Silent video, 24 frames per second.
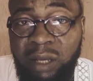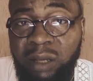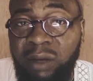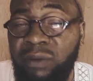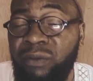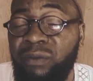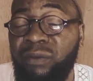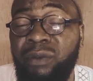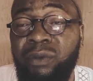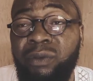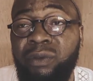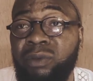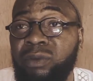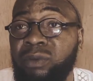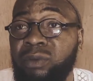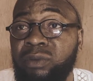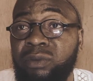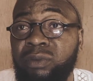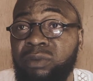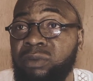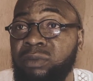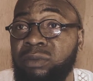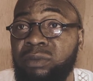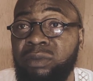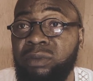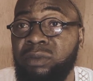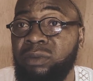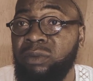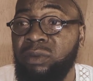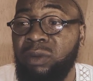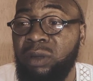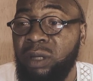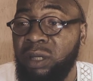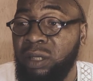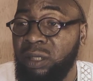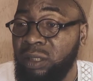I refuse to
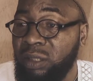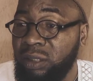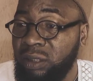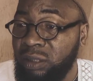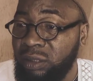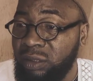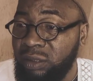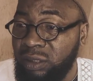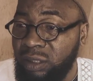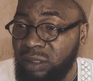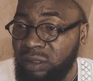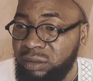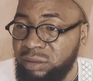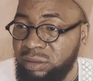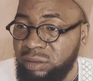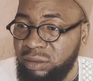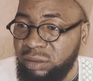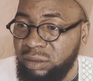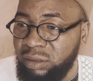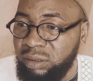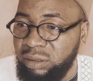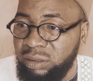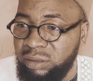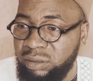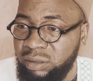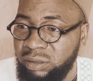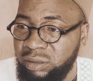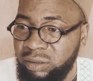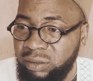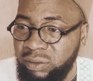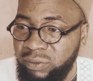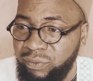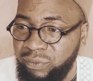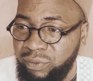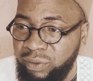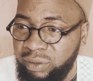agree that religious
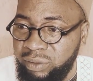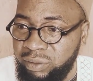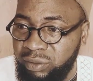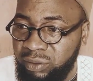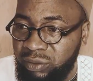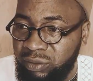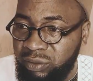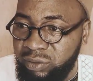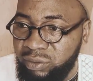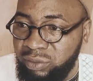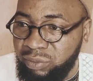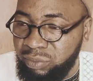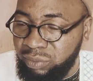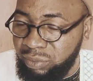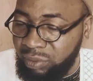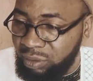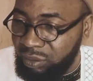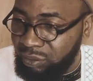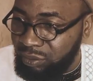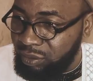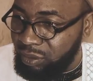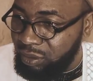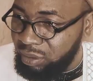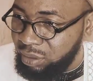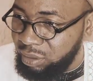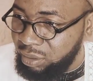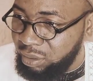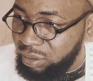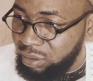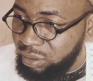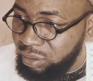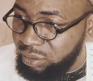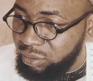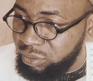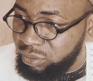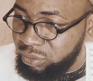difference should
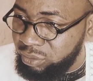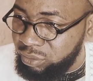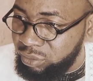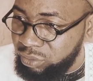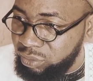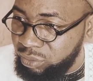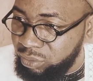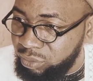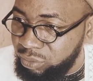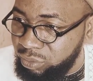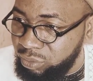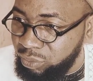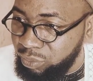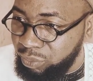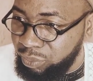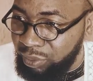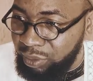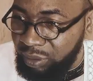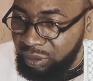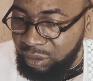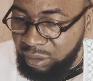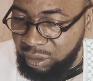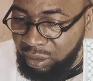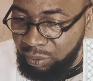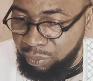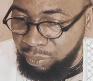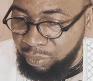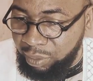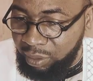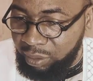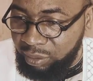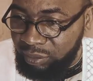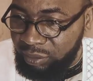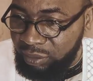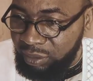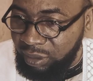bring
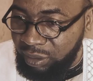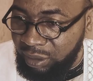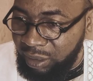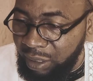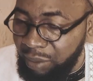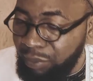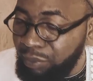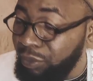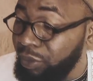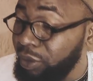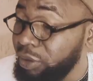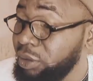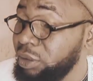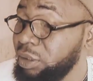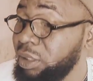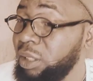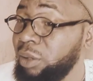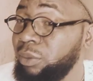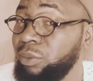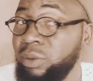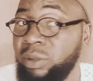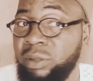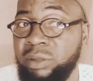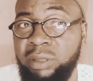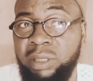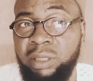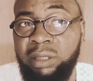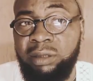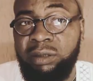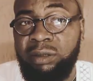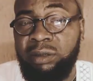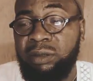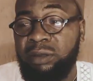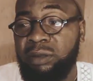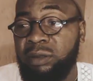about enmity amongst us.